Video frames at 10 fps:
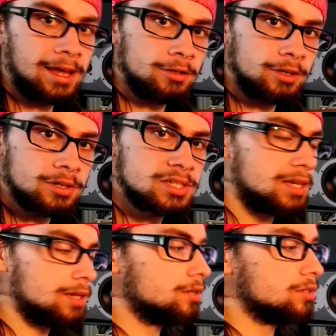analog
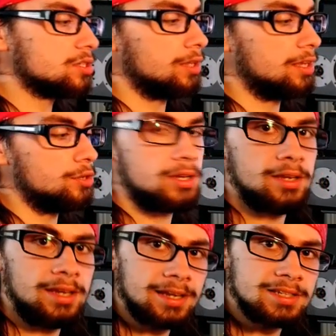stick so that you
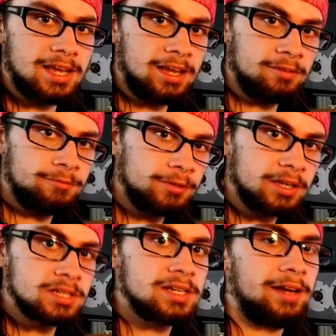can get a
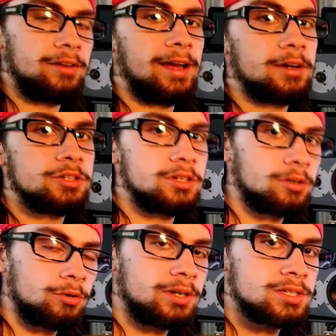flick style action
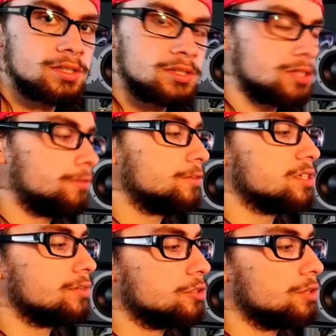across the
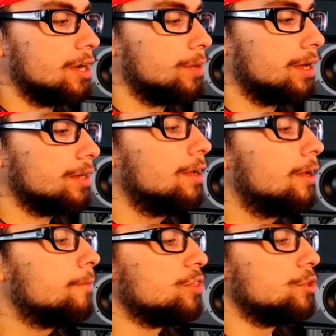surface of the trackpad.
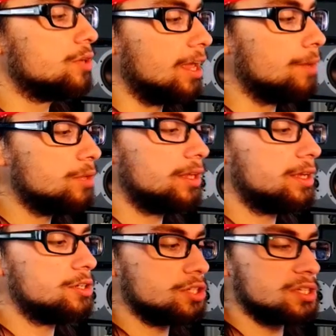You can
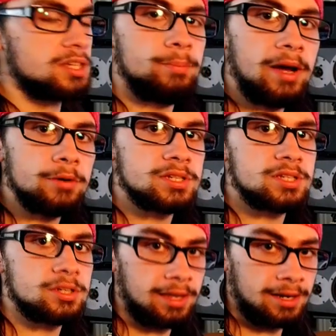emulate just a mouse
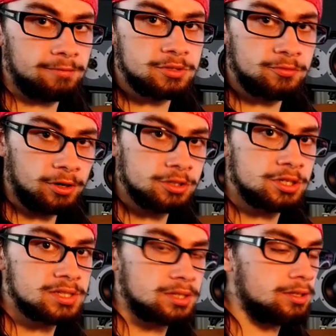so that it
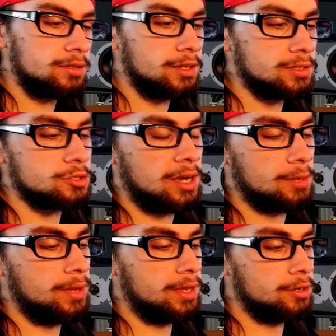functions a lot like the
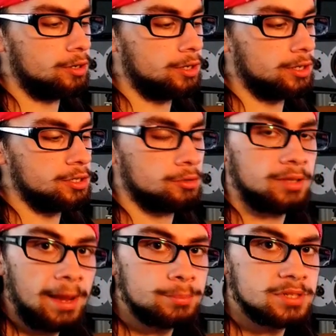trackpad on your
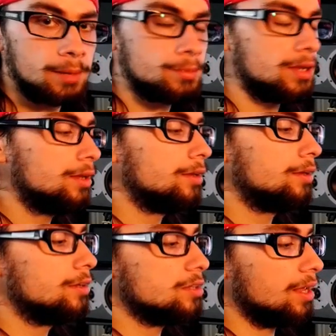laptop.
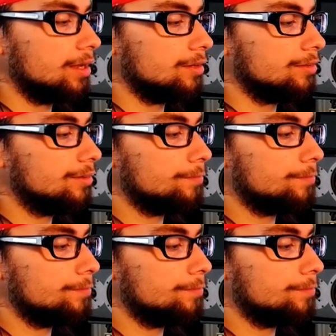And